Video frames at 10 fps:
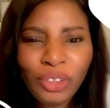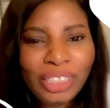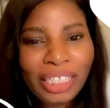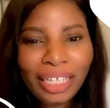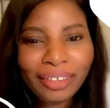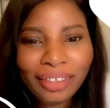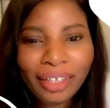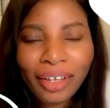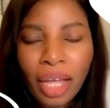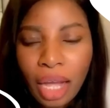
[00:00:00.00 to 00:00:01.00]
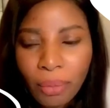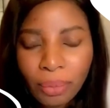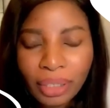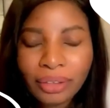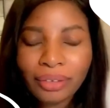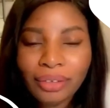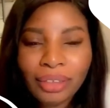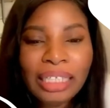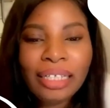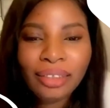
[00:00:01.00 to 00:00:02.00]
get there. But
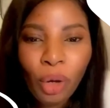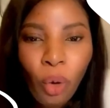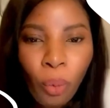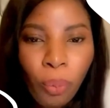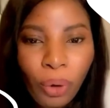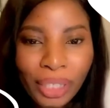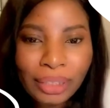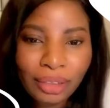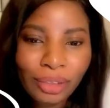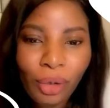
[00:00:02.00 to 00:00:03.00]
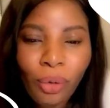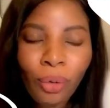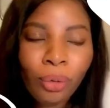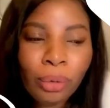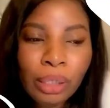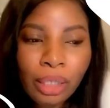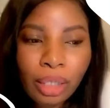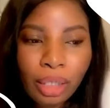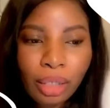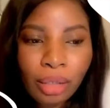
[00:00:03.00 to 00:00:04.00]
the whole point and the whole
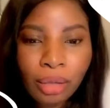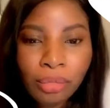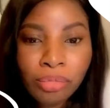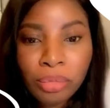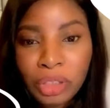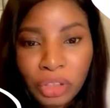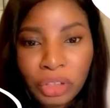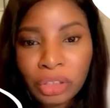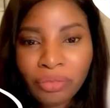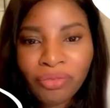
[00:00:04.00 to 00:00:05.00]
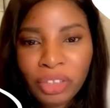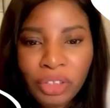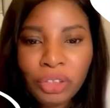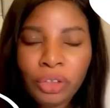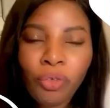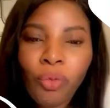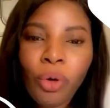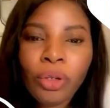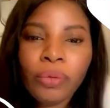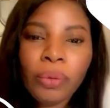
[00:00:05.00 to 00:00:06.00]
mission and vision of
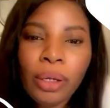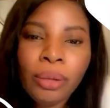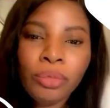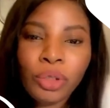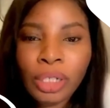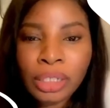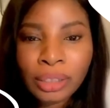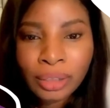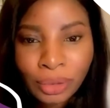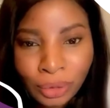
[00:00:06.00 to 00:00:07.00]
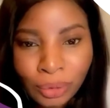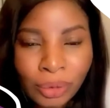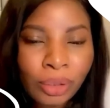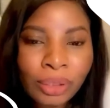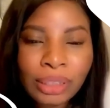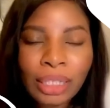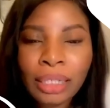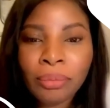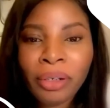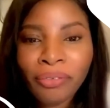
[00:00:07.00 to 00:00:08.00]
what I'm trying to do
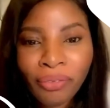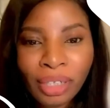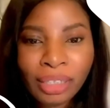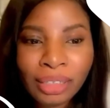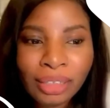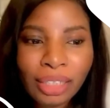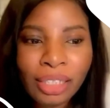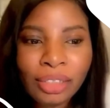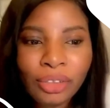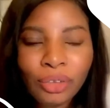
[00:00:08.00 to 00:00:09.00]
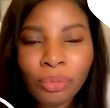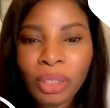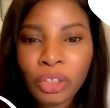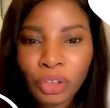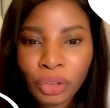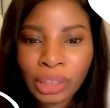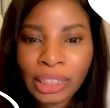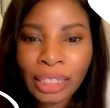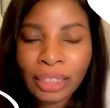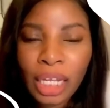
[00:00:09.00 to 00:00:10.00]
alongside my friends is to make sure
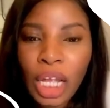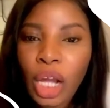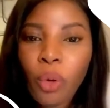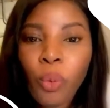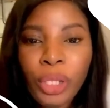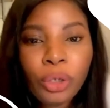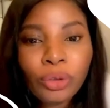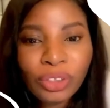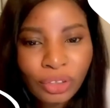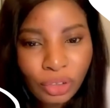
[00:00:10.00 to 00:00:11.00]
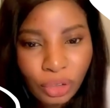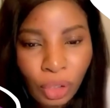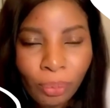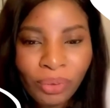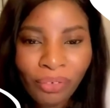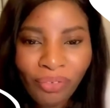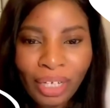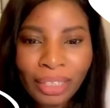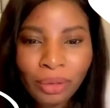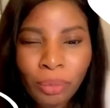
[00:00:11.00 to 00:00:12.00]
that we don't stop the
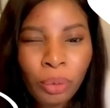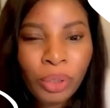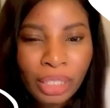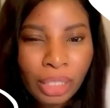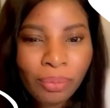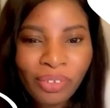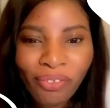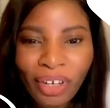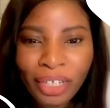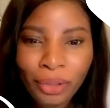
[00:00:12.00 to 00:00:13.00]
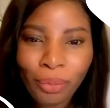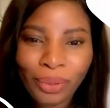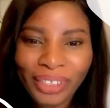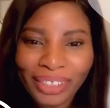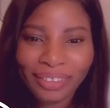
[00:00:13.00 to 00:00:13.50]
fight, but we keep the fire burning.